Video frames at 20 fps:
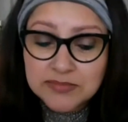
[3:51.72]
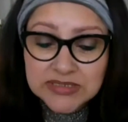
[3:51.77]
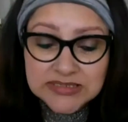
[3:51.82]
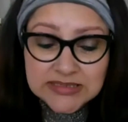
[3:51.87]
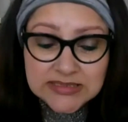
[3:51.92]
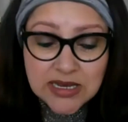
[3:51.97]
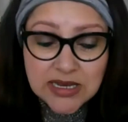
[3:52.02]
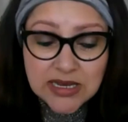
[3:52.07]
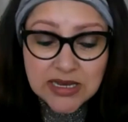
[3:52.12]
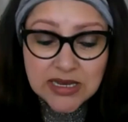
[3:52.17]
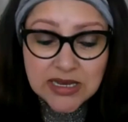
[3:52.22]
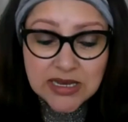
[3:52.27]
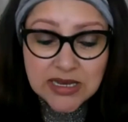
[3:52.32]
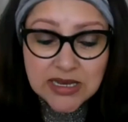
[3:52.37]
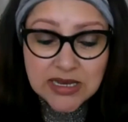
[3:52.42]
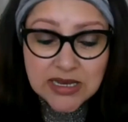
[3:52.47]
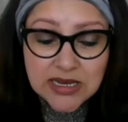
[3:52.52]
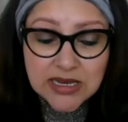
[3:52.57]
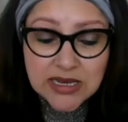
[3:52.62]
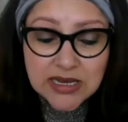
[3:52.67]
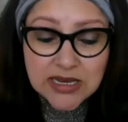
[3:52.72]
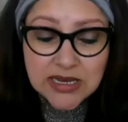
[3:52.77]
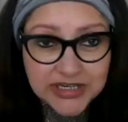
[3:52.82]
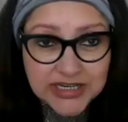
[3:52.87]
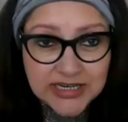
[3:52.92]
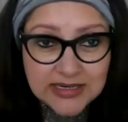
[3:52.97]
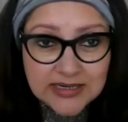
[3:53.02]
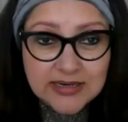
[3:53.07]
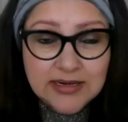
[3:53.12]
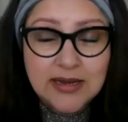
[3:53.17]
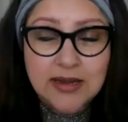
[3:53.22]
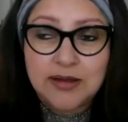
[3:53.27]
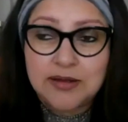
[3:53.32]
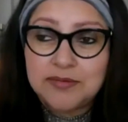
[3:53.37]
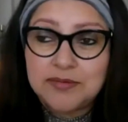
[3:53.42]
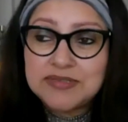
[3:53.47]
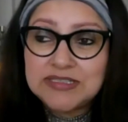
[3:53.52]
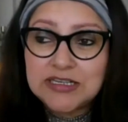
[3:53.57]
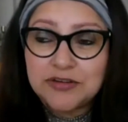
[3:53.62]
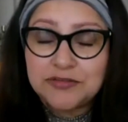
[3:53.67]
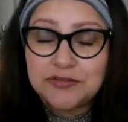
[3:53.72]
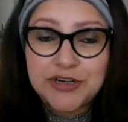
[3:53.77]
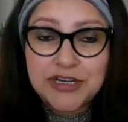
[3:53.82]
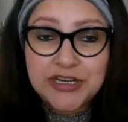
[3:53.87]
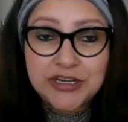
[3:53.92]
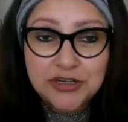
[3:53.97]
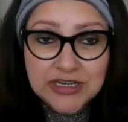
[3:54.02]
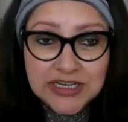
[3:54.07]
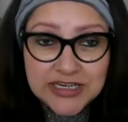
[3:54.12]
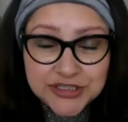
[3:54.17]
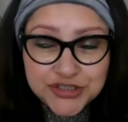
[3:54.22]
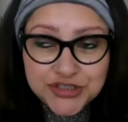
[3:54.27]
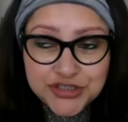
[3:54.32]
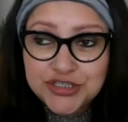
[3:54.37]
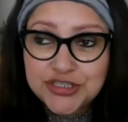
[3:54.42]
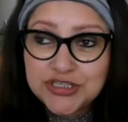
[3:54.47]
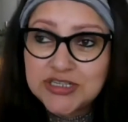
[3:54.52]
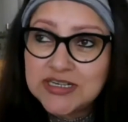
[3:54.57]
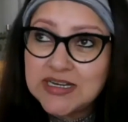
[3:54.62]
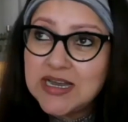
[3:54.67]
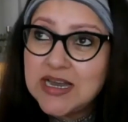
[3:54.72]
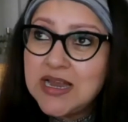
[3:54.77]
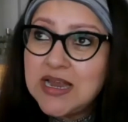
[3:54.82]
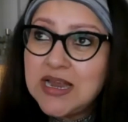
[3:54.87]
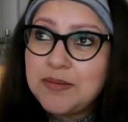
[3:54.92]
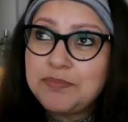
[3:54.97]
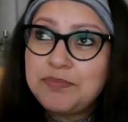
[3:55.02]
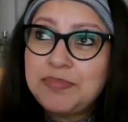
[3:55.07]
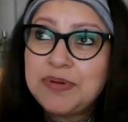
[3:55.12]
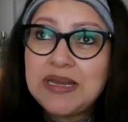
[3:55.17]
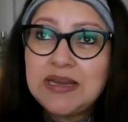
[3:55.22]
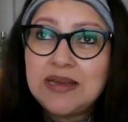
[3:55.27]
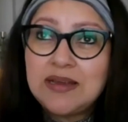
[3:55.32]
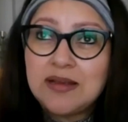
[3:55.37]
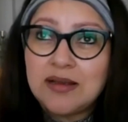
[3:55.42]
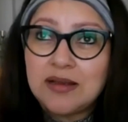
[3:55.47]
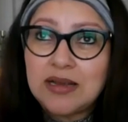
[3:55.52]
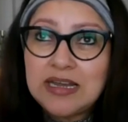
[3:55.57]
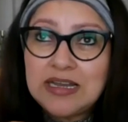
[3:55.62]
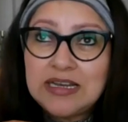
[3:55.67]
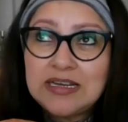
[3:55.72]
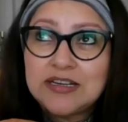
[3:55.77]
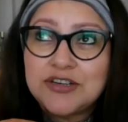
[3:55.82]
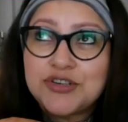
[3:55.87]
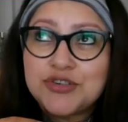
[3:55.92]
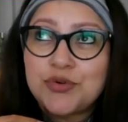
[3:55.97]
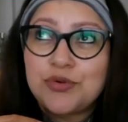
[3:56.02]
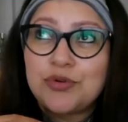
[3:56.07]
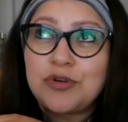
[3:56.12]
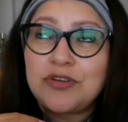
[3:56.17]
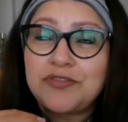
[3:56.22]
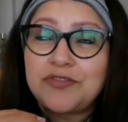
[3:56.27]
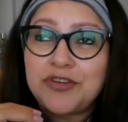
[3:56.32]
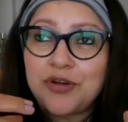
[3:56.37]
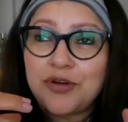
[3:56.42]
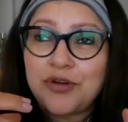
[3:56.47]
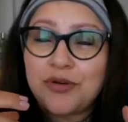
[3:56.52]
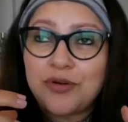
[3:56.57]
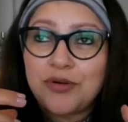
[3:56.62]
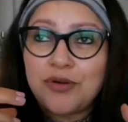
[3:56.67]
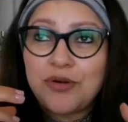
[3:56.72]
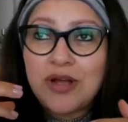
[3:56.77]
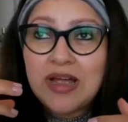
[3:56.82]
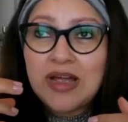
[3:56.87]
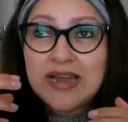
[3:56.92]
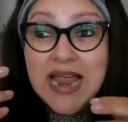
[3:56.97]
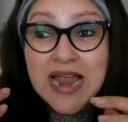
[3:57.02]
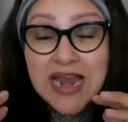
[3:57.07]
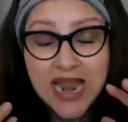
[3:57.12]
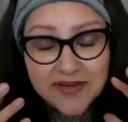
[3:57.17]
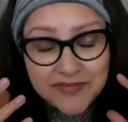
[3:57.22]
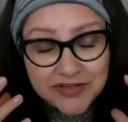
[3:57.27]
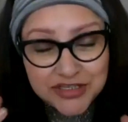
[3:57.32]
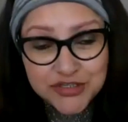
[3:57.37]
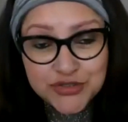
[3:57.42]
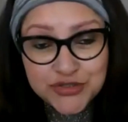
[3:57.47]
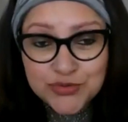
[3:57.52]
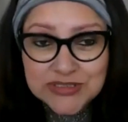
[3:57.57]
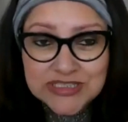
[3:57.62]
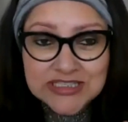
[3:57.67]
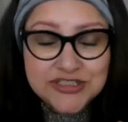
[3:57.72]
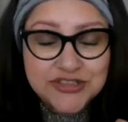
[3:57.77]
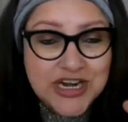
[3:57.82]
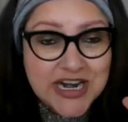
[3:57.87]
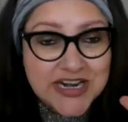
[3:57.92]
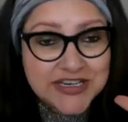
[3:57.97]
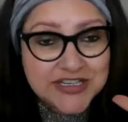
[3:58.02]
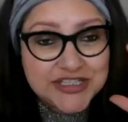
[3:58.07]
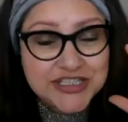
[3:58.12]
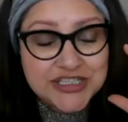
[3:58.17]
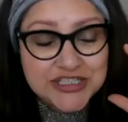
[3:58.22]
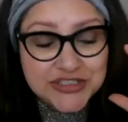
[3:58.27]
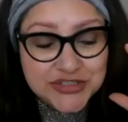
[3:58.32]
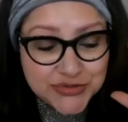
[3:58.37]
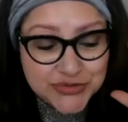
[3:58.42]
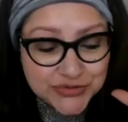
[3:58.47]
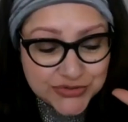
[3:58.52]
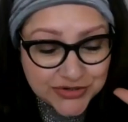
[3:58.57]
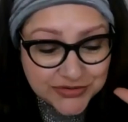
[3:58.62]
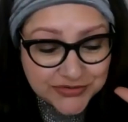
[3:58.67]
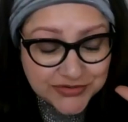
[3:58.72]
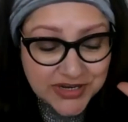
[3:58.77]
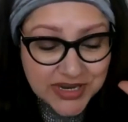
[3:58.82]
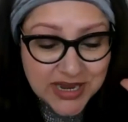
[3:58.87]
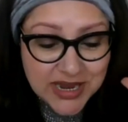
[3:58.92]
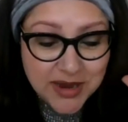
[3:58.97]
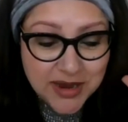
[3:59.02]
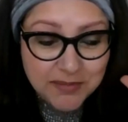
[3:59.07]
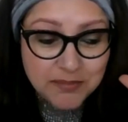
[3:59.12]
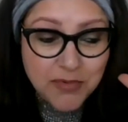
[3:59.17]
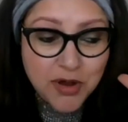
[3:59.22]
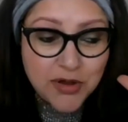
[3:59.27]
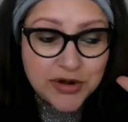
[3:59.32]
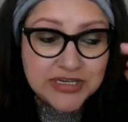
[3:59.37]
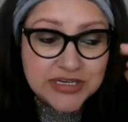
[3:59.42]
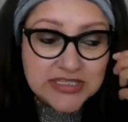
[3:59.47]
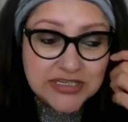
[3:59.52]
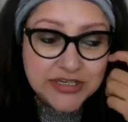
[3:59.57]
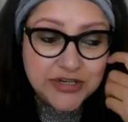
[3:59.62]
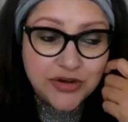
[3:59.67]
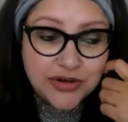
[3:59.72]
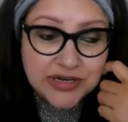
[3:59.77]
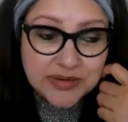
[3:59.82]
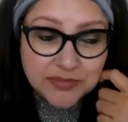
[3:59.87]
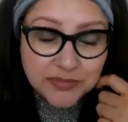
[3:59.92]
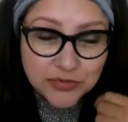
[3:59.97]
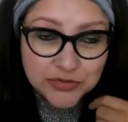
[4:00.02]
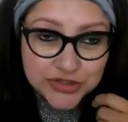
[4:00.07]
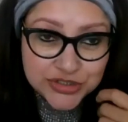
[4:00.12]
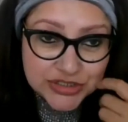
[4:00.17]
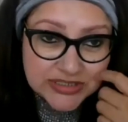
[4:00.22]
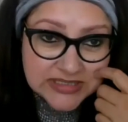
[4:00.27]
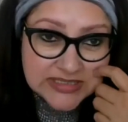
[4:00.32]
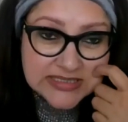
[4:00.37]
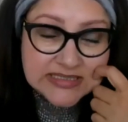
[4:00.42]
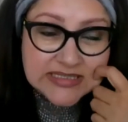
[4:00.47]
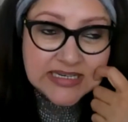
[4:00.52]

self-mastery, self-regulation, being in control of and having the tools and strategies to sort of monitor your emotional